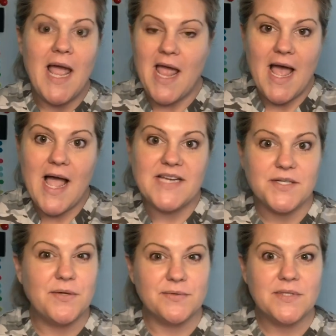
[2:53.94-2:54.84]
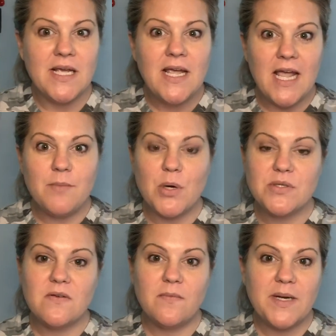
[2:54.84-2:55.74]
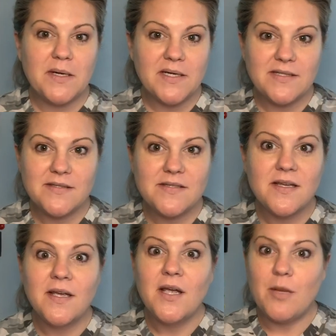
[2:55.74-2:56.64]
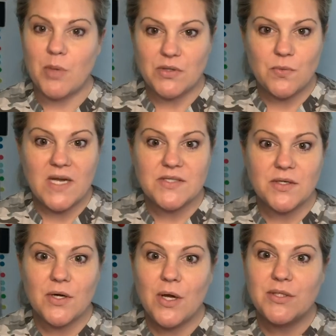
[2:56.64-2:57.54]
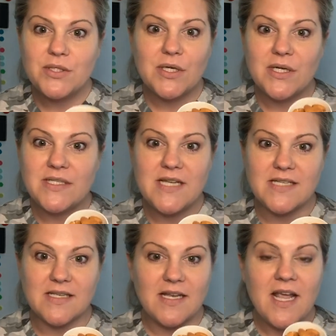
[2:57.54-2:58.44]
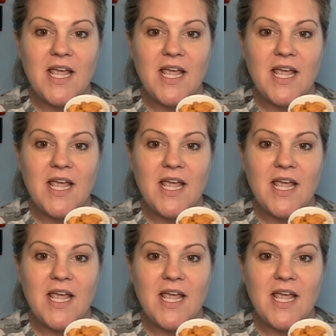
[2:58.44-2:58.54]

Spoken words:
I don't. And most of Americans and most Western culture doesn't.